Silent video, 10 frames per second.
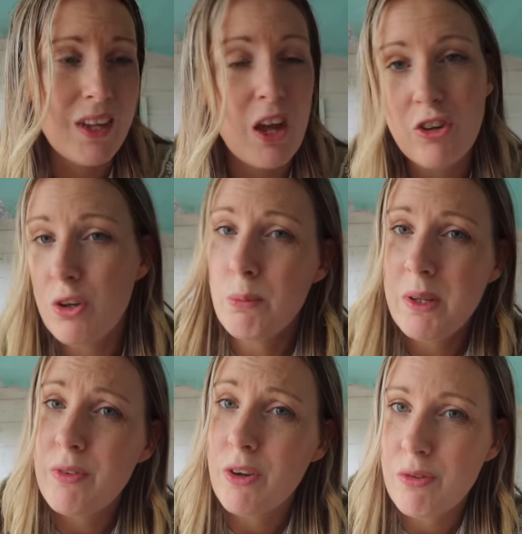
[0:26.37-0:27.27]
I don't
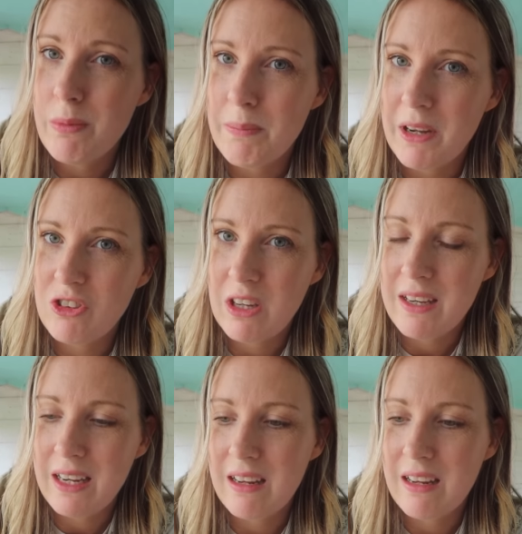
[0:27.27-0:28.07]
normally vlog from in my shed.